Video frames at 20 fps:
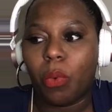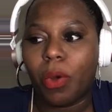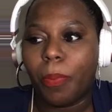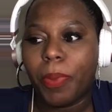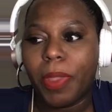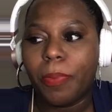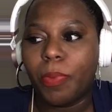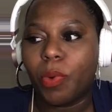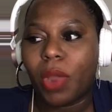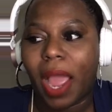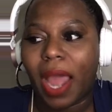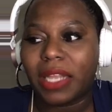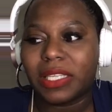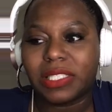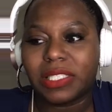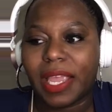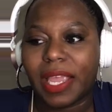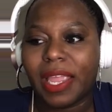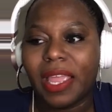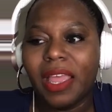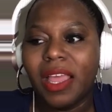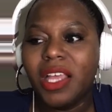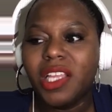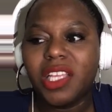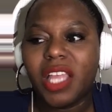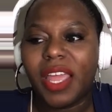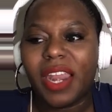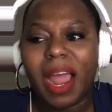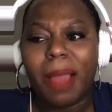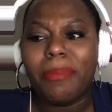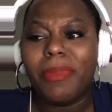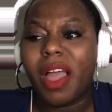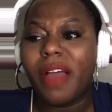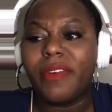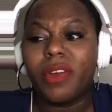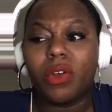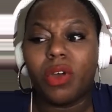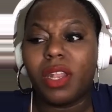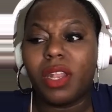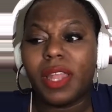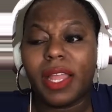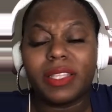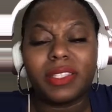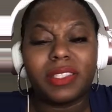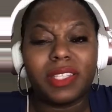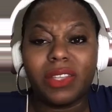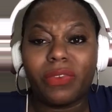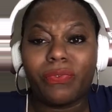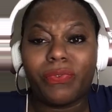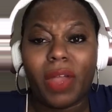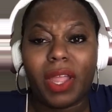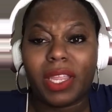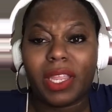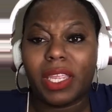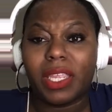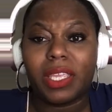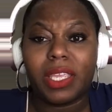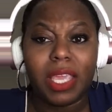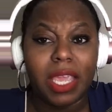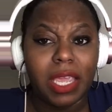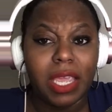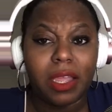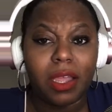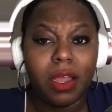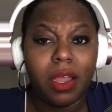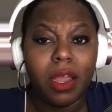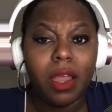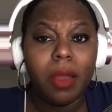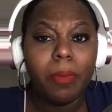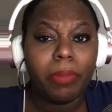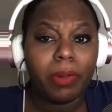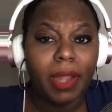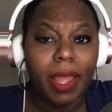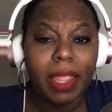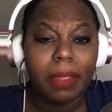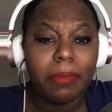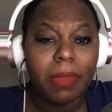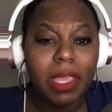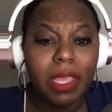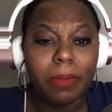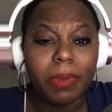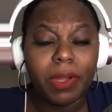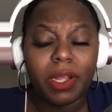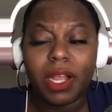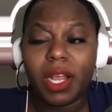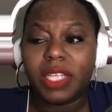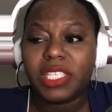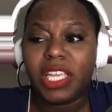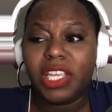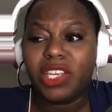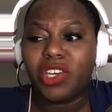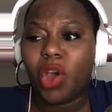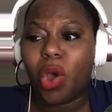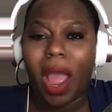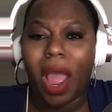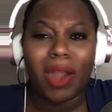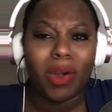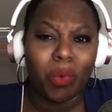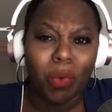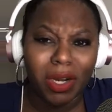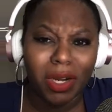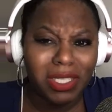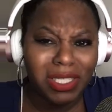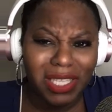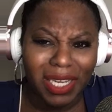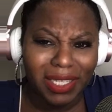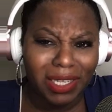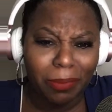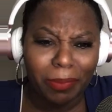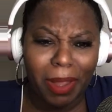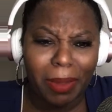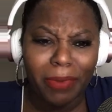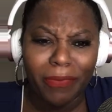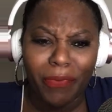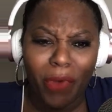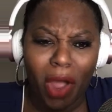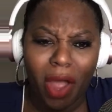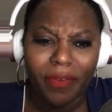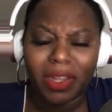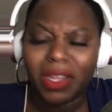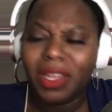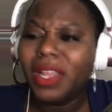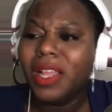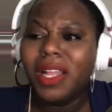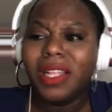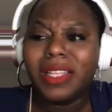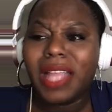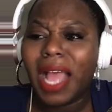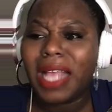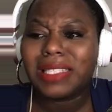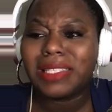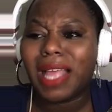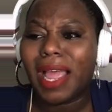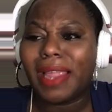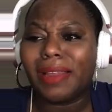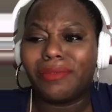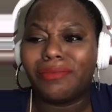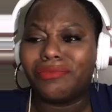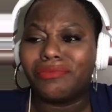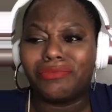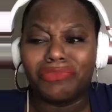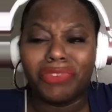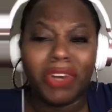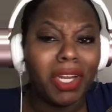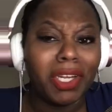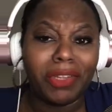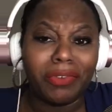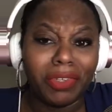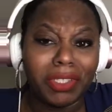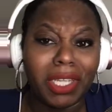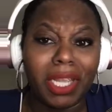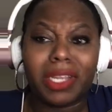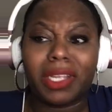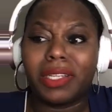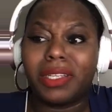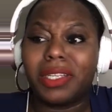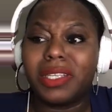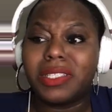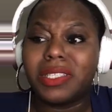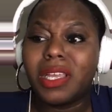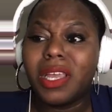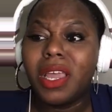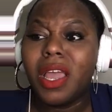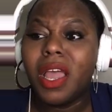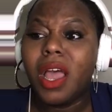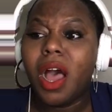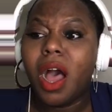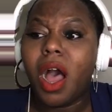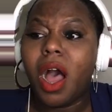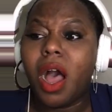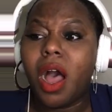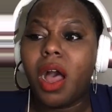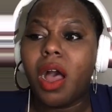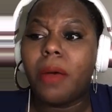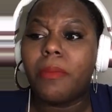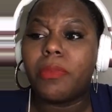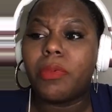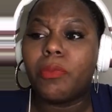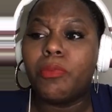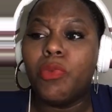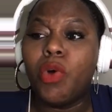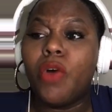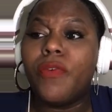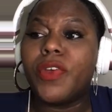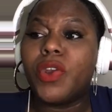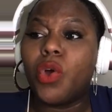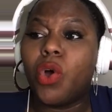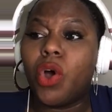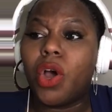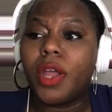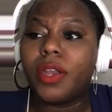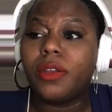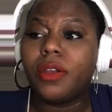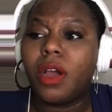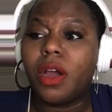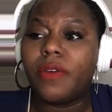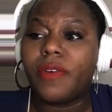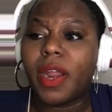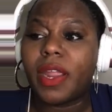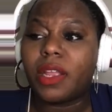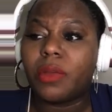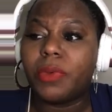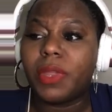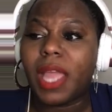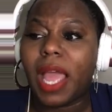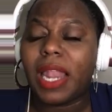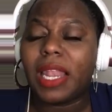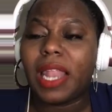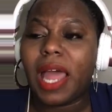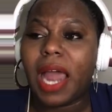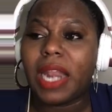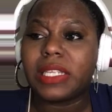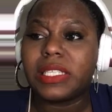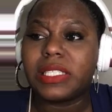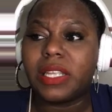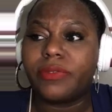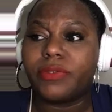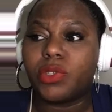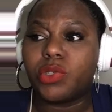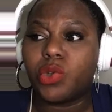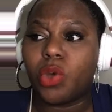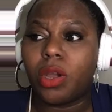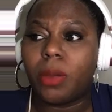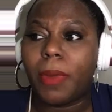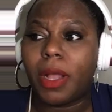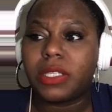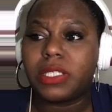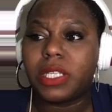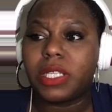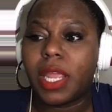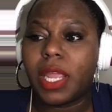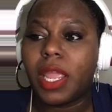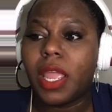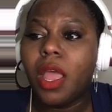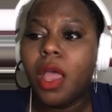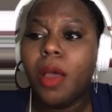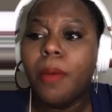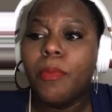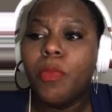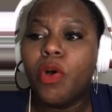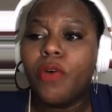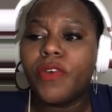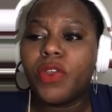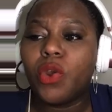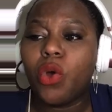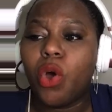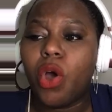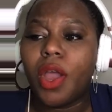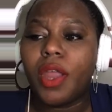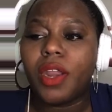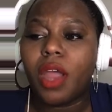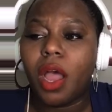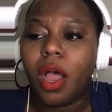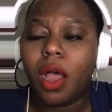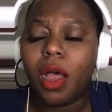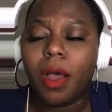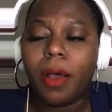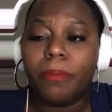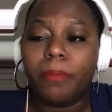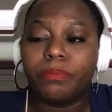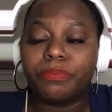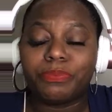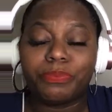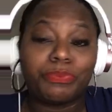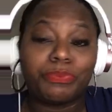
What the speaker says: what people got to say. And I'm never going to let this fucking geek play me because he know I don't want a second baby father. That's like really ridiculous. Moving on, all right, because we got a lot of stuff to talk about today. Moving on,